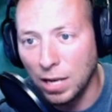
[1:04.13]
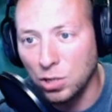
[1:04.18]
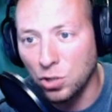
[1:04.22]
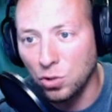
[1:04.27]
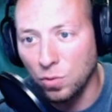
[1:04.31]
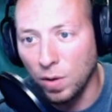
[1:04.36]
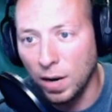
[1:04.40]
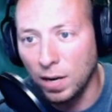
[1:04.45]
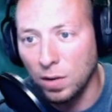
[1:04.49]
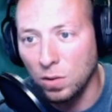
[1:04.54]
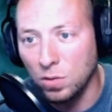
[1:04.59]

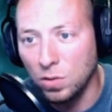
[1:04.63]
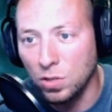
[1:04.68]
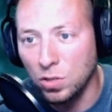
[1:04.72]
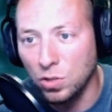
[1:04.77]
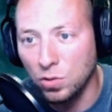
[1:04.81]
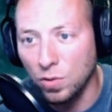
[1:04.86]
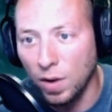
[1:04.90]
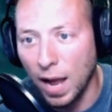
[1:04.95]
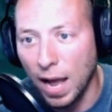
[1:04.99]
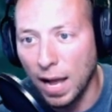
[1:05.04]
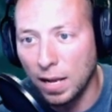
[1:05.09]
traders to
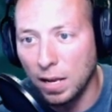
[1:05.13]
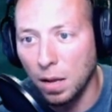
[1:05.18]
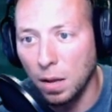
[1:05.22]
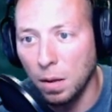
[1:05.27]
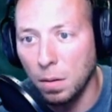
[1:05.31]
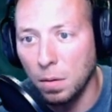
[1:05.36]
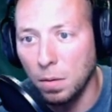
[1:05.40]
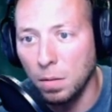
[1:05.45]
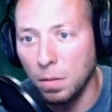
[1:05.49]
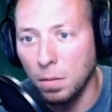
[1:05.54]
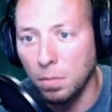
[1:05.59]
track
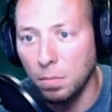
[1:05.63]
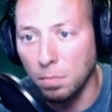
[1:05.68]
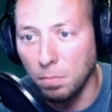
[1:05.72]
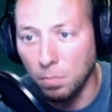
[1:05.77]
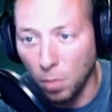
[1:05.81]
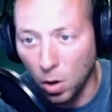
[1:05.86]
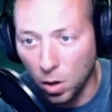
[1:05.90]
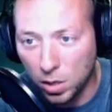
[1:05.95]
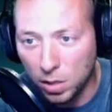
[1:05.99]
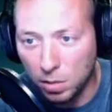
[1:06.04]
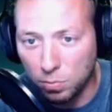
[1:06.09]

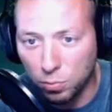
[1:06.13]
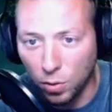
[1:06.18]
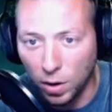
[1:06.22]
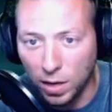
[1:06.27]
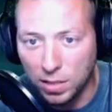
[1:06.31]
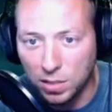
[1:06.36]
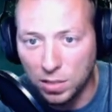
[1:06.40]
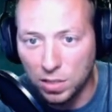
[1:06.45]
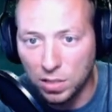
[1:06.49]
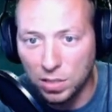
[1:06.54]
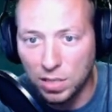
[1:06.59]
market
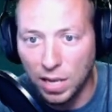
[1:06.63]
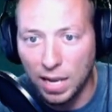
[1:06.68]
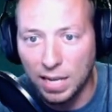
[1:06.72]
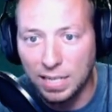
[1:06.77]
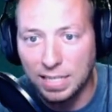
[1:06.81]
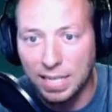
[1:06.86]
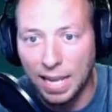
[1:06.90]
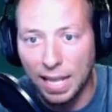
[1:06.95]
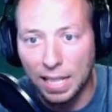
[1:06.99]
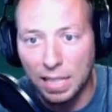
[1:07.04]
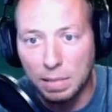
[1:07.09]
prices
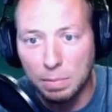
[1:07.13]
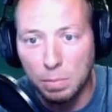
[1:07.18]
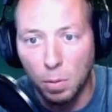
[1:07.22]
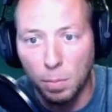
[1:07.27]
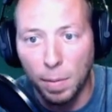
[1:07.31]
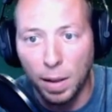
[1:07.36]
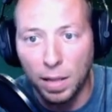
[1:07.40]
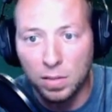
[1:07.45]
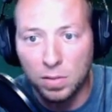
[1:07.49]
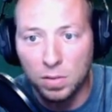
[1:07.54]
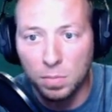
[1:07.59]
and daily
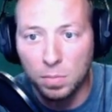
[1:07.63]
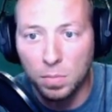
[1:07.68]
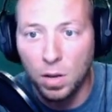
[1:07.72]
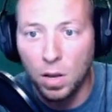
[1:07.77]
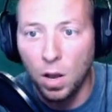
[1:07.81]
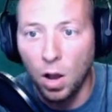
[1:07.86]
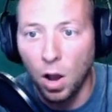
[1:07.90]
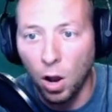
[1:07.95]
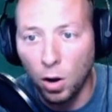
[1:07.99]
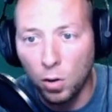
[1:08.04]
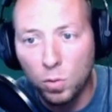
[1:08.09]
momentum
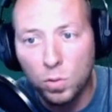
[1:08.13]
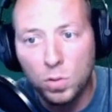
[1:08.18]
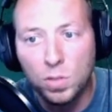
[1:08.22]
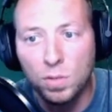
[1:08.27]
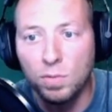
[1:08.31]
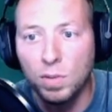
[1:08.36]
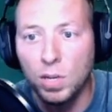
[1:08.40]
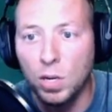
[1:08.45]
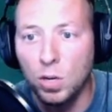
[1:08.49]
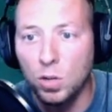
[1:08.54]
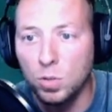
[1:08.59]
hundreds
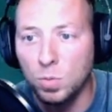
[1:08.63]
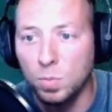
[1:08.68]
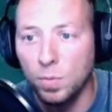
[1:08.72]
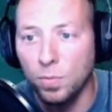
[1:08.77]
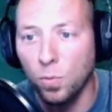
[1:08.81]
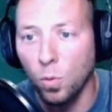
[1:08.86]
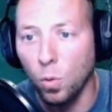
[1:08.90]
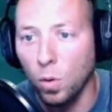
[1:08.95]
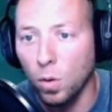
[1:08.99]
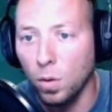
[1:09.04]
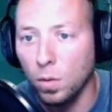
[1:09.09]
of years
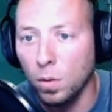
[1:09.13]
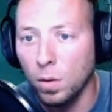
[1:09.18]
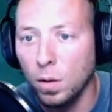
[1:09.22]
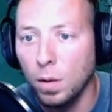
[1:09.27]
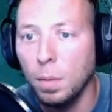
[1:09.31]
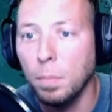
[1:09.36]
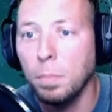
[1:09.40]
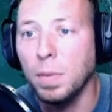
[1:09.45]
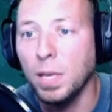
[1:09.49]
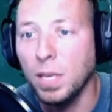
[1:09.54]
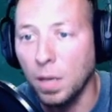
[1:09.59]
before
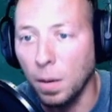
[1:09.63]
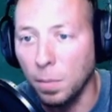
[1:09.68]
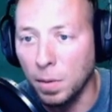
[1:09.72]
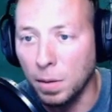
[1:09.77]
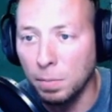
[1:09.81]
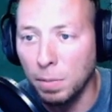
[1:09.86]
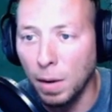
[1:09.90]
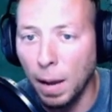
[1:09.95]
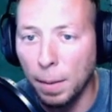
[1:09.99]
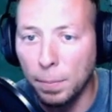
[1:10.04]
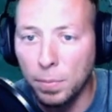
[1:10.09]

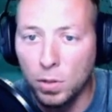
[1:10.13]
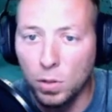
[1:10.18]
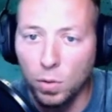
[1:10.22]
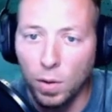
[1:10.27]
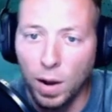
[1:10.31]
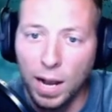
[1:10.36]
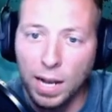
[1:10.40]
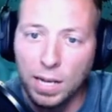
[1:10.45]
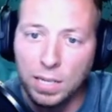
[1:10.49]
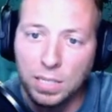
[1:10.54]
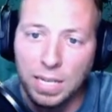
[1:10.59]
becoming
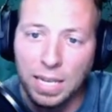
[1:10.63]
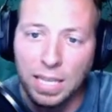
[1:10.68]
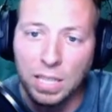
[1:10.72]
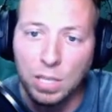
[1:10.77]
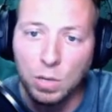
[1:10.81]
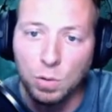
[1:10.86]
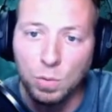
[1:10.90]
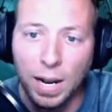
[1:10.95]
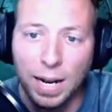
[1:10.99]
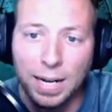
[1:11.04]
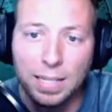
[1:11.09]
popularized in the
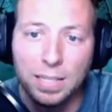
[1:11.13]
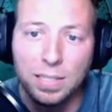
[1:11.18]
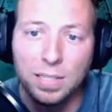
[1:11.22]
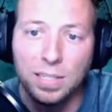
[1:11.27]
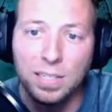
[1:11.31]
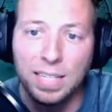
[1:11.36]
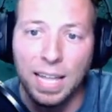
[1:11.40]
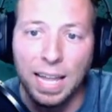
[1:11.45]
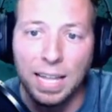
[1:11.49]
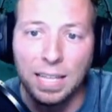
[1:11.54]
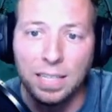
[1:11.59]
United
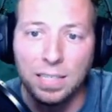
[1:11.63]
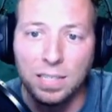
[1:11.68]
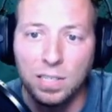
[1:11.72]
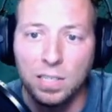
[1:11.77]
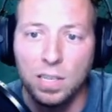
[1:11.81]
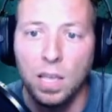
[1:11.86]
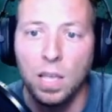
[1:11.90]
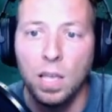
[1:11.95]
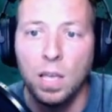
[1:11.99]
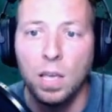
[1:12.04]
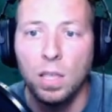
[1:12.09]

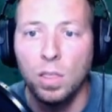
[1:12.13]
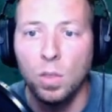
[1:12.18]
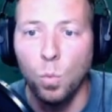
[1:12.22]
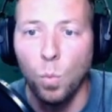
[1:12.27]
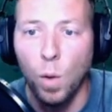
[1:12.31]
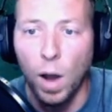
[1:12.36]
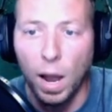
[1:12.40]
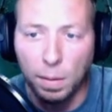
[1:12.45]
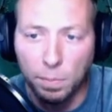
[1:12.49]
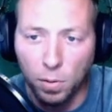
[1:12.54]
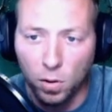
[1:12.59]
States. The
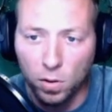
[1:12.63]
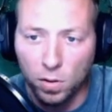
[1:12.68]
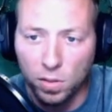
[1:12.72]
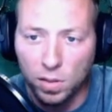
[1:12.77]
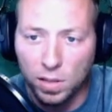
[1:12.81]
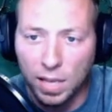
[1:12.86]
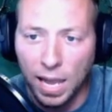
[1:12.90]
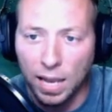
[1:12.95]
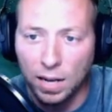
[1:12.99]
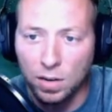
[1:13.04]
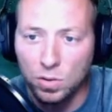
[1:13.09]
wide part of the
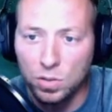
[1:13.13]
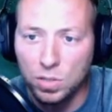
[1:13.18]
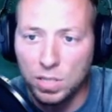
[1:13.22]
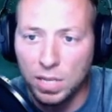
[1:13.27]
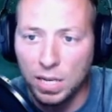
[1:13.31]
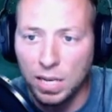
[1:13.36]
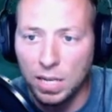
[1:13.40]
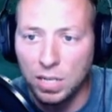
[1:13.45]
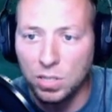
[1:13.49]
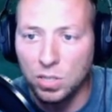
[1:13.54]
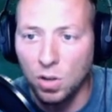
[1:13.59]

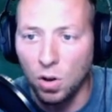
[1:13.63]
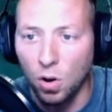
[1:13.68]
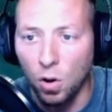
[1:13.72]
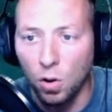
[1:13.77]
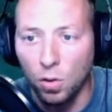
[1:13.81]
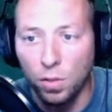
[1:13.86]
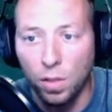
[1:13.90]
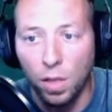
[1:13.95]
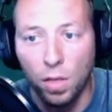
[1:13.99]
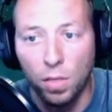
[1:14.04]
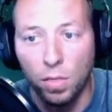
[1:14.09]
candlestick is
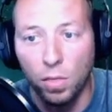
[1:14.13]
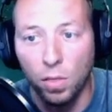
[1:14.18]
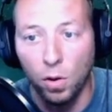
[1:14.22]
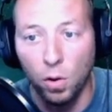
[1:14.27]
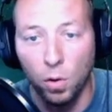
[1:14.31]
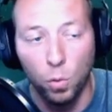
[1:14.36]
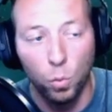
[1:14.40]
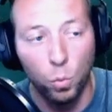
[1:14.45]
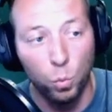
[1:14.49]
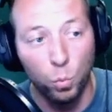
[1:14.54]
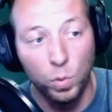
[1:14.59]
called
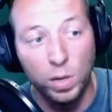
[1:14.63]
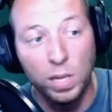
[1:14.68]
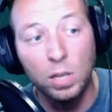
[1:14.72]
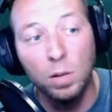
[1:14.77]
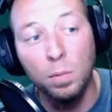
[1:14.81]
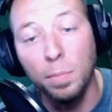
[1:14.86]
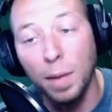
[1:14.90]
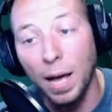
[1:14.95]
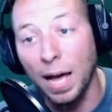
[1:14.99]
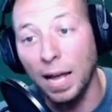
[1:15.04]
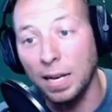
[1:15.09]
the
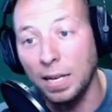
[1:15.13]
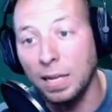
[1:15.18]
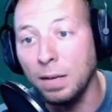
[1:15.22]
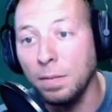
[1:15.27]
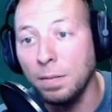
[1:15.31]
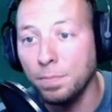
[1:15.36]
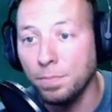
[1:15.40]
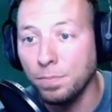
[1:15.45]
real body